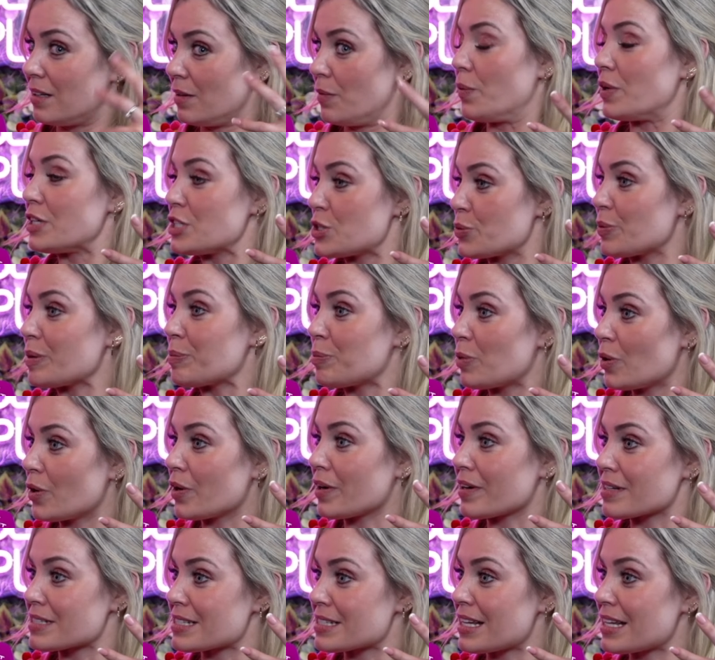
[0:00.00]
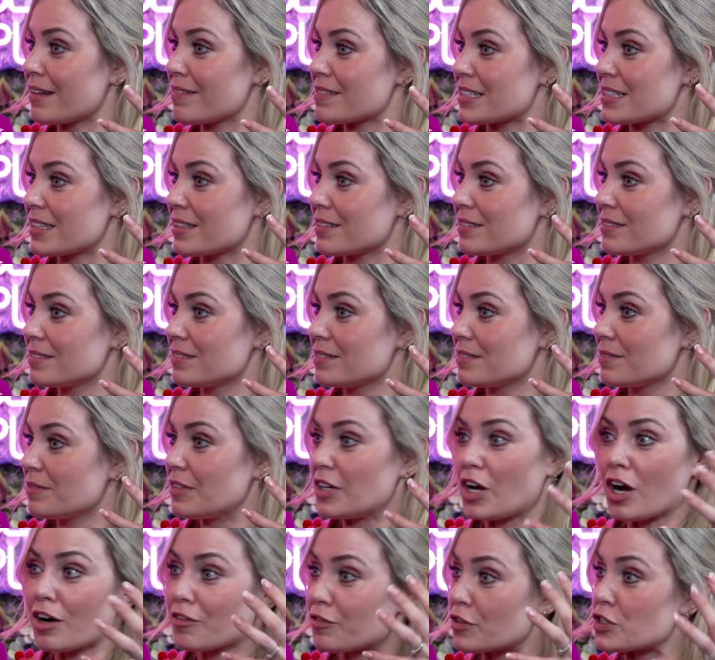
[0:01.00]
When do we plug ourselves in?
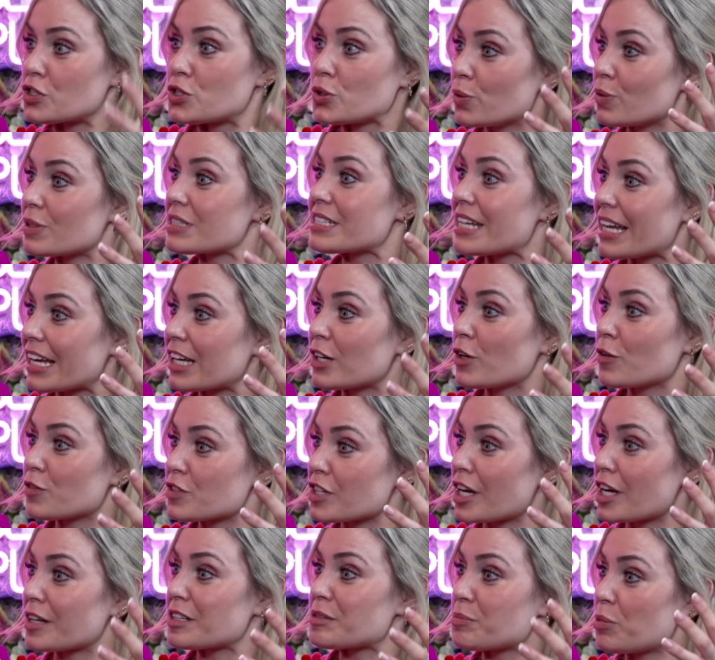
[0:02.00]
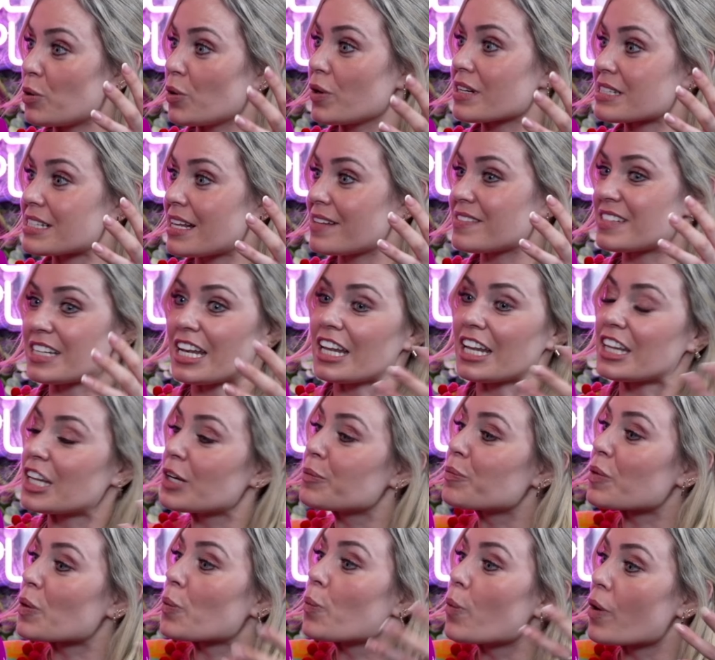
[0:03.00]
We often don't take enough time to plug ourselves in. And
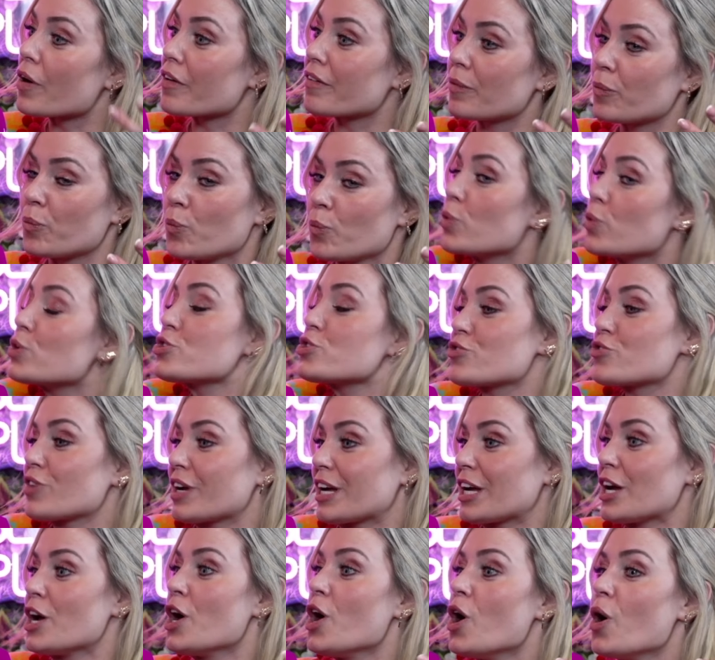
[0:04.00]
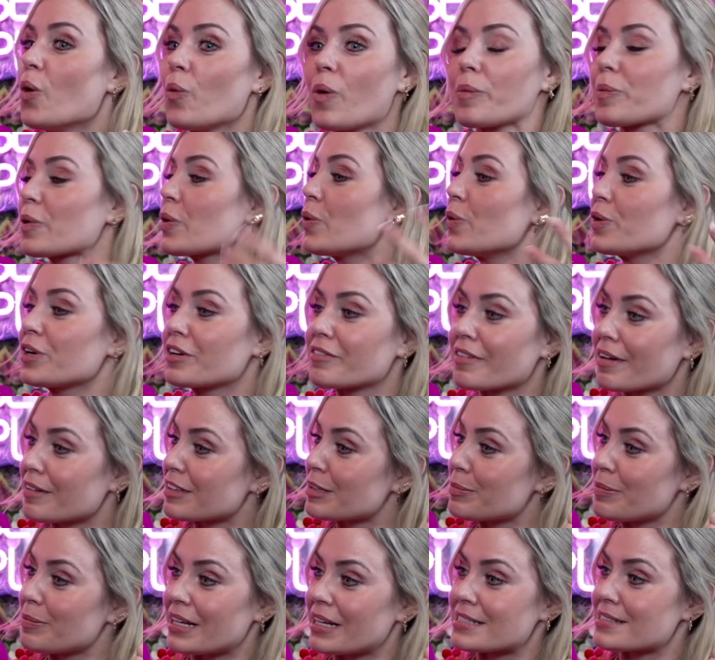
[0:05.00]
then we're wondering why we're going
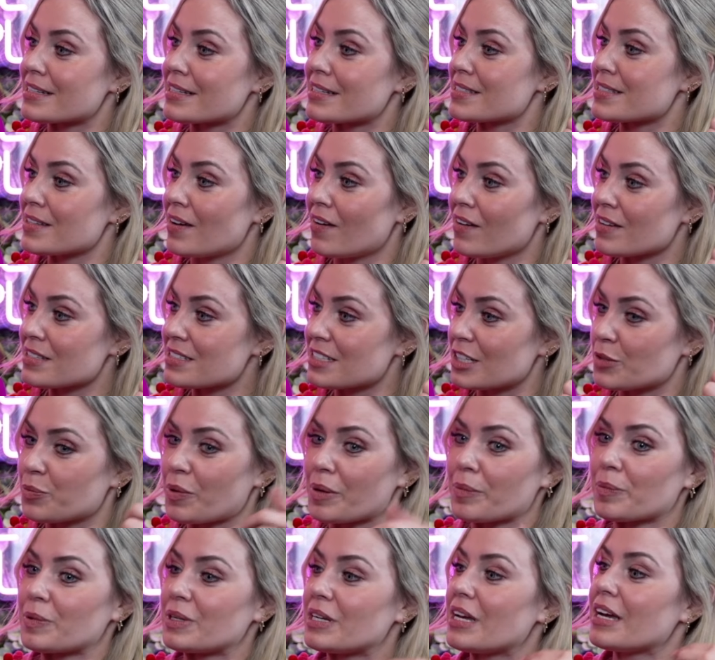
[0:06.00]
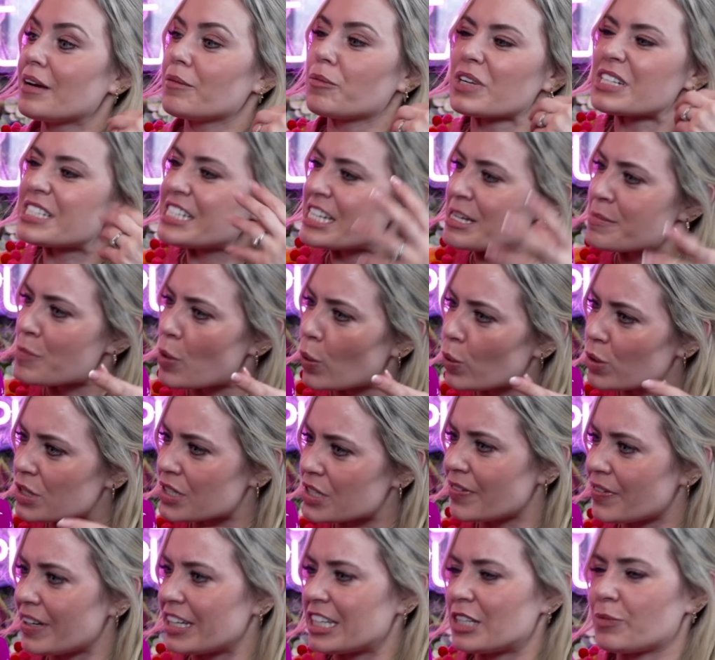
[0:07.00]
around the place exhausted, why we're
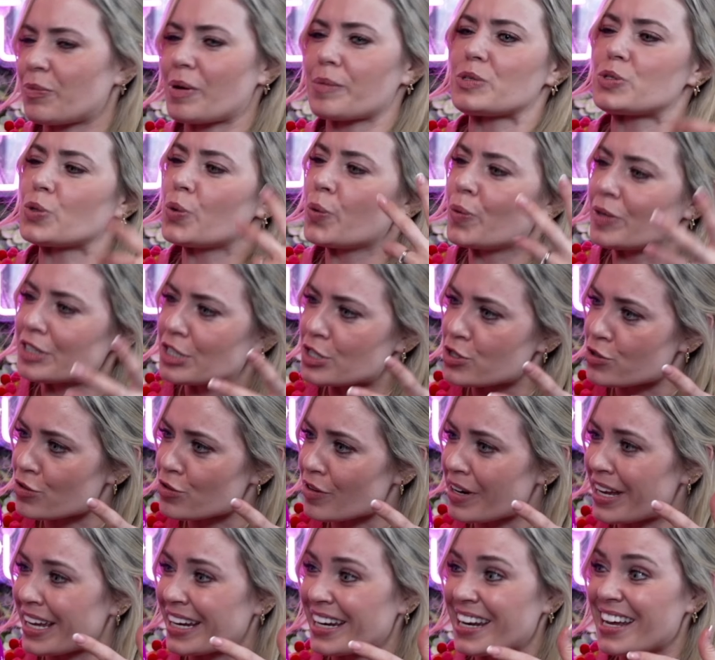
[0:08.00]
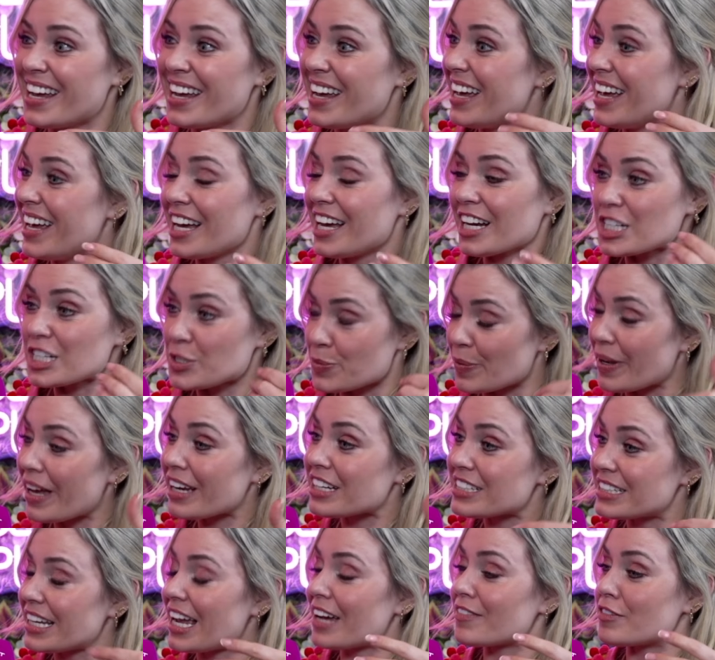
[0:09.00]
demotivated, why we don't want to train, because we
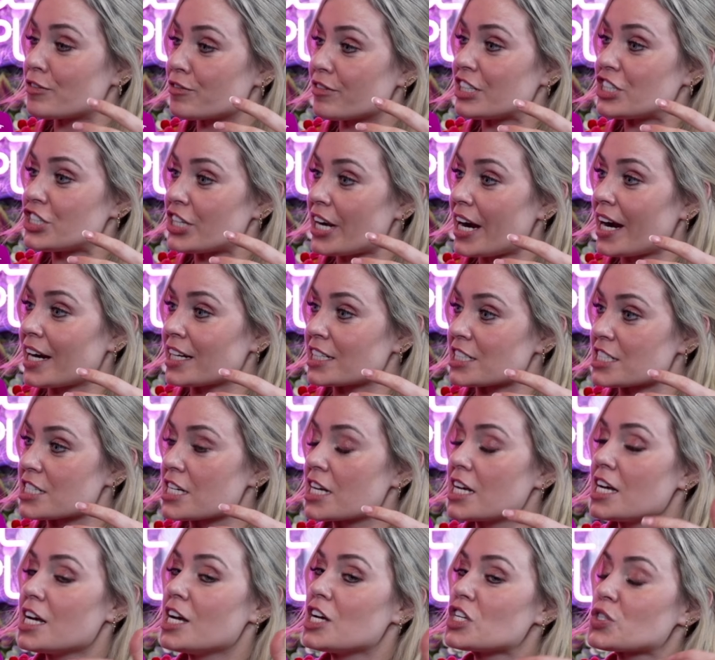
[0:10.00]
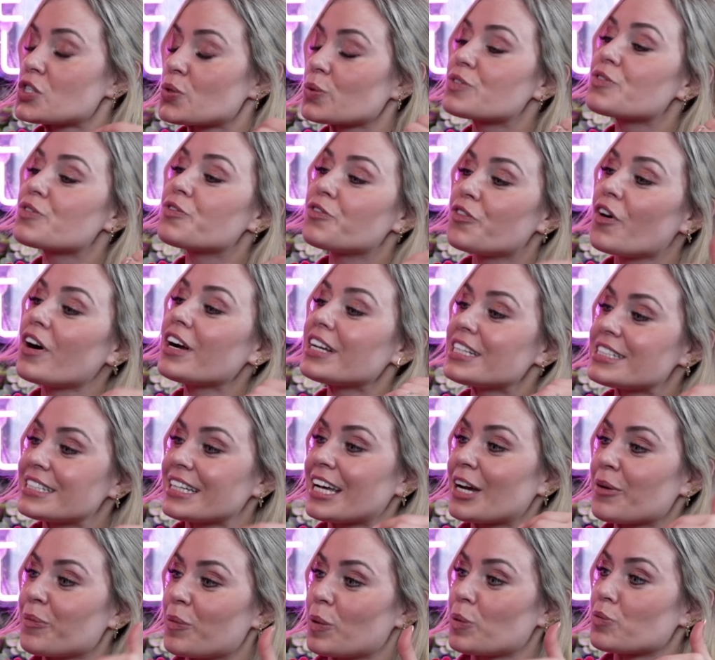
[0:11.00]
actually haven't recharged. So it's finding
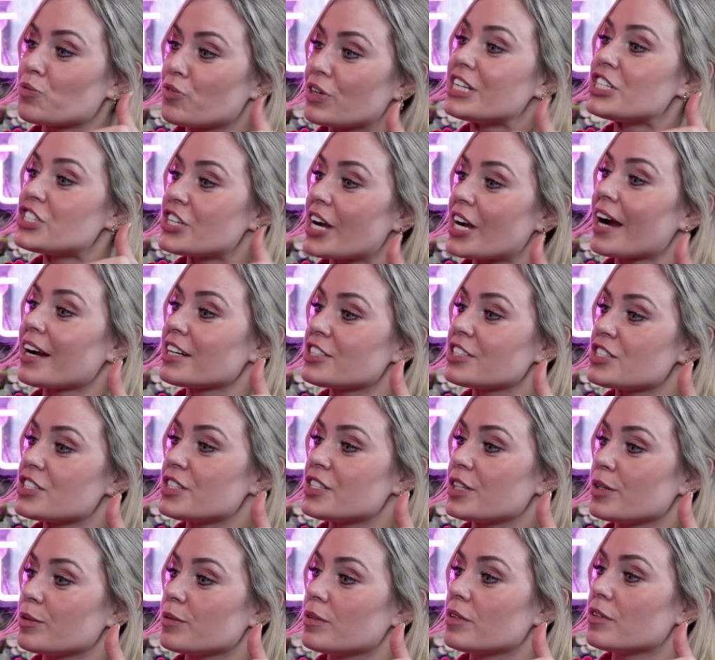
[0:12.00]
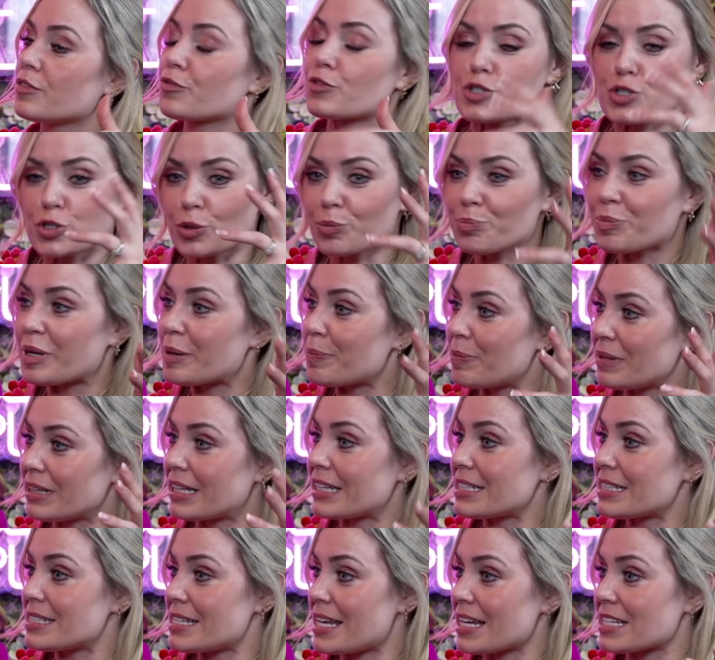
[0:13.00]
out what recharges you. For some people,
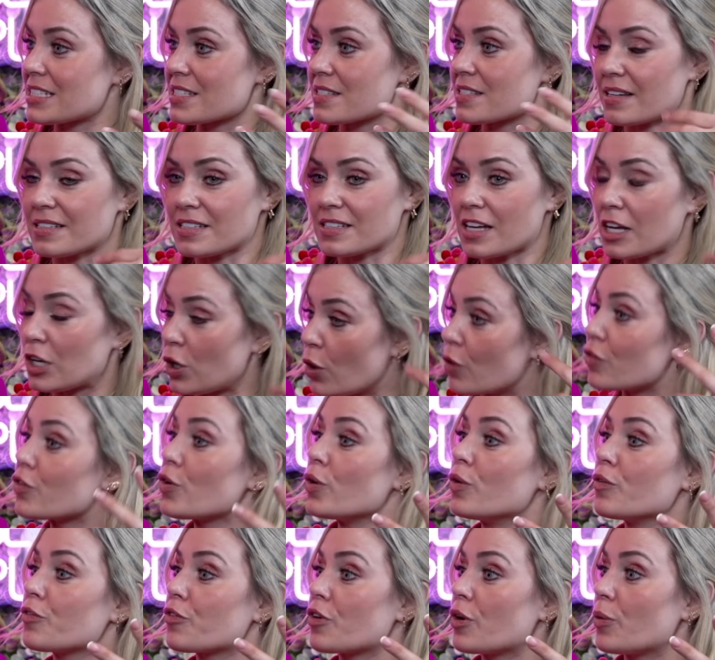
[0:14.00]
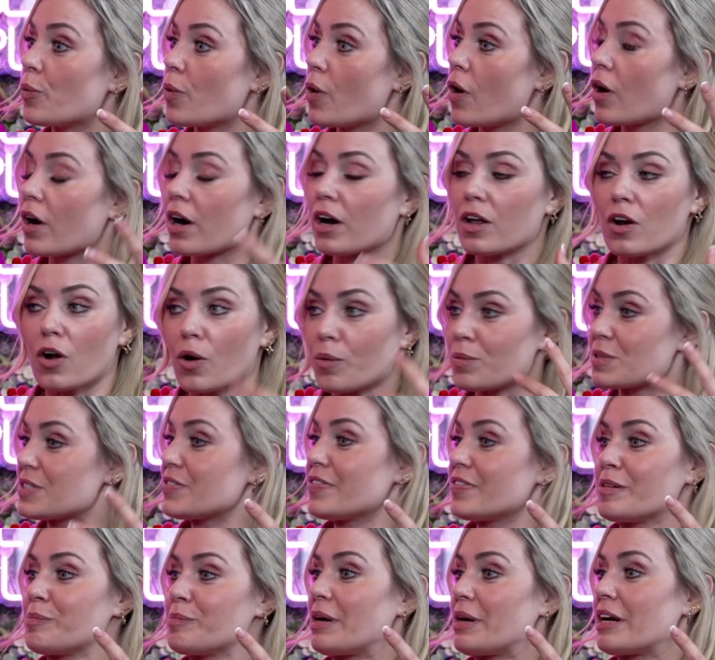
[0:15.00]
that's exercise. I love going for a walk. I'll always
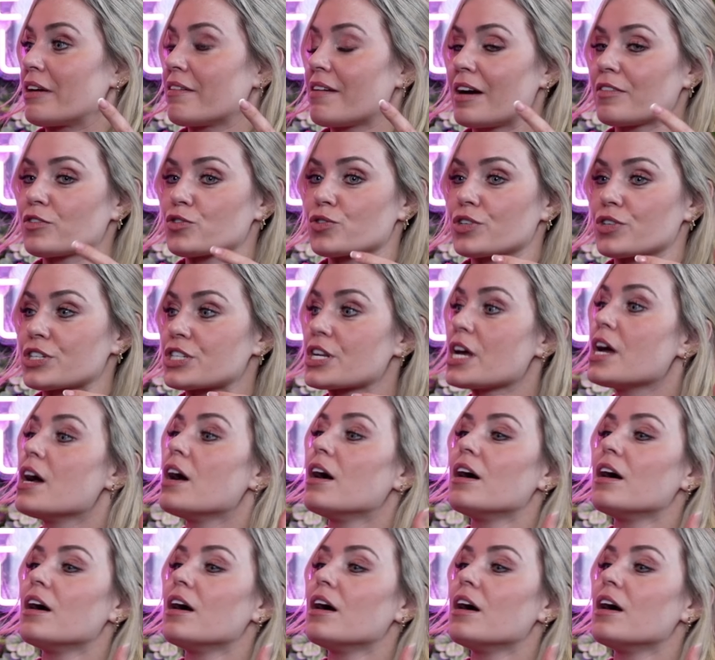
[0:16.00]
feel better after it.